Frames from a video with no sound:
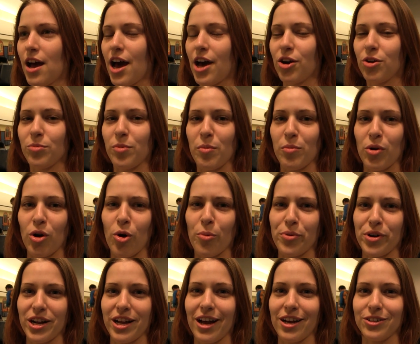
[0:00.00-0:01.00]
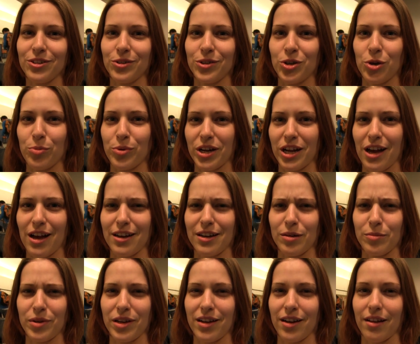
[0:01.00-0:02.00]
I don't remember obrigado and
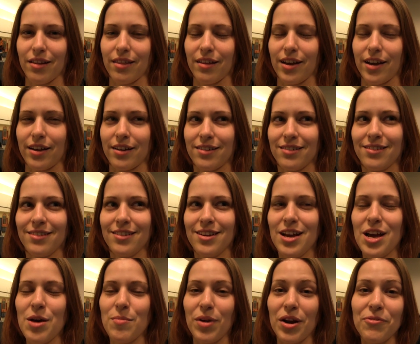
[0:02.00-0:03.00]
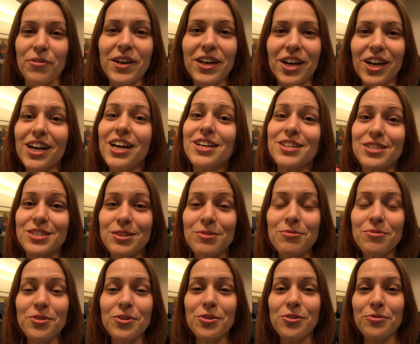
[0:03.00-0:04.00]
obrigada being a thing. But I figure
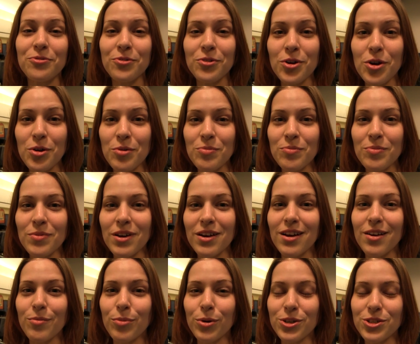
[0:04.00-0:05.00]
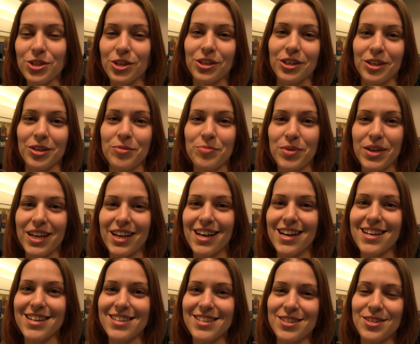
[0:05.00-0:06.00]
some of you are from Portugal
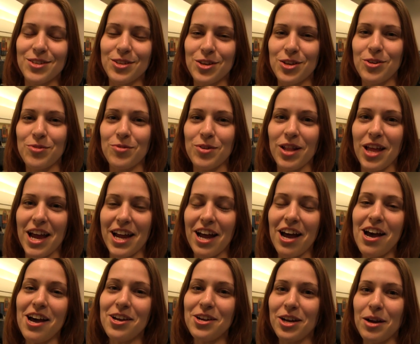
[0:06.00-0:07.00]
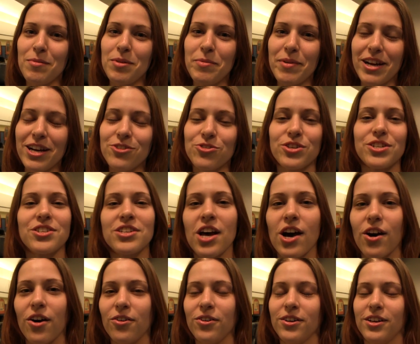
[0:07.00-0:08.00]
because you were like, ah, you're coming to my country.
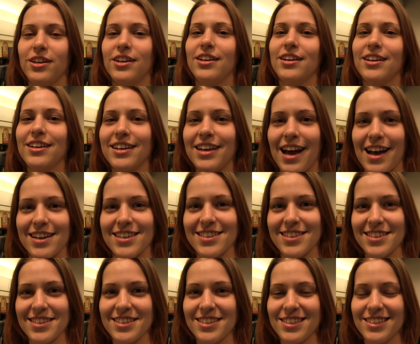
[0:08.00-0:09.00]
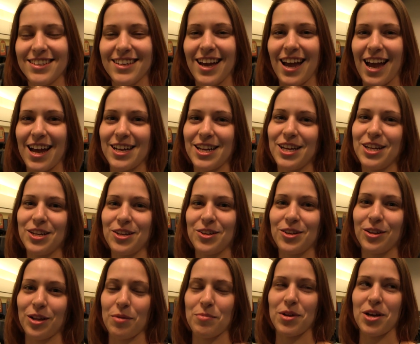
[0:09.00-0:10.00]
So, guys, I need you
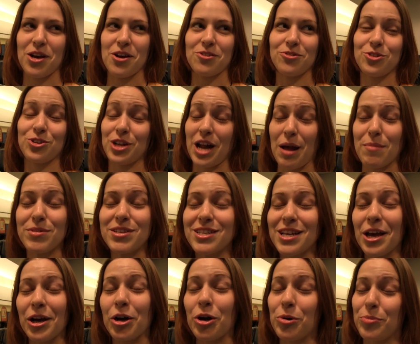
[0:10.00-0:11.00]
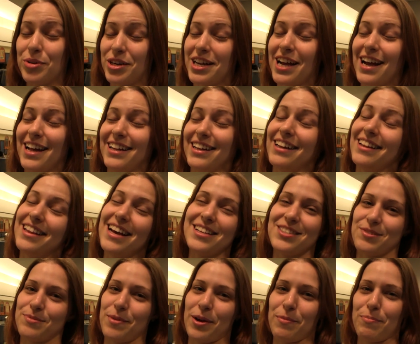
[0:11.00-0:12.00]
to let me know. Should I be saying obrigada?
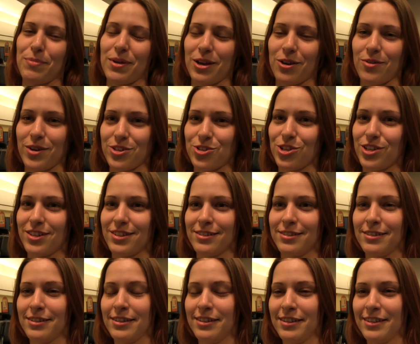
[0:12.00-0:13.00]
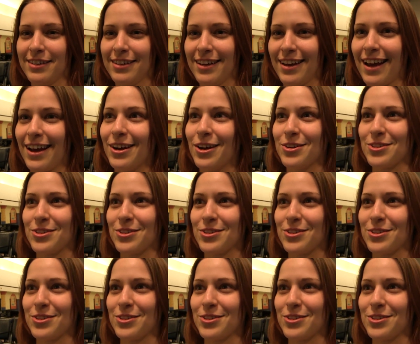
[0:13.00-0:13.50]
That's my big question. And